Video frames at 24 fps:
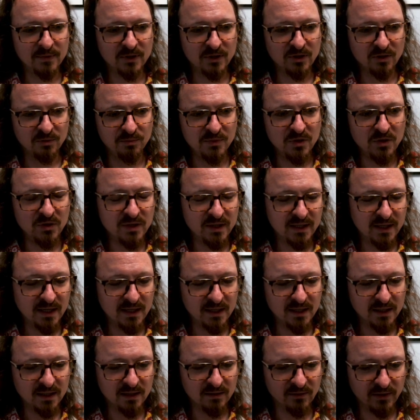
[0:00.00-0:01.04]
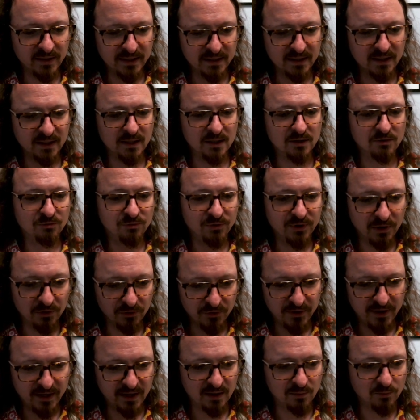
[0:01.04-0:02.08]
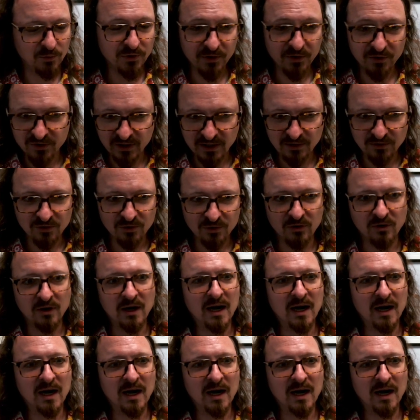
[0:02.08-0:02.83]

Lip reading: communicating like in real time with a sensor,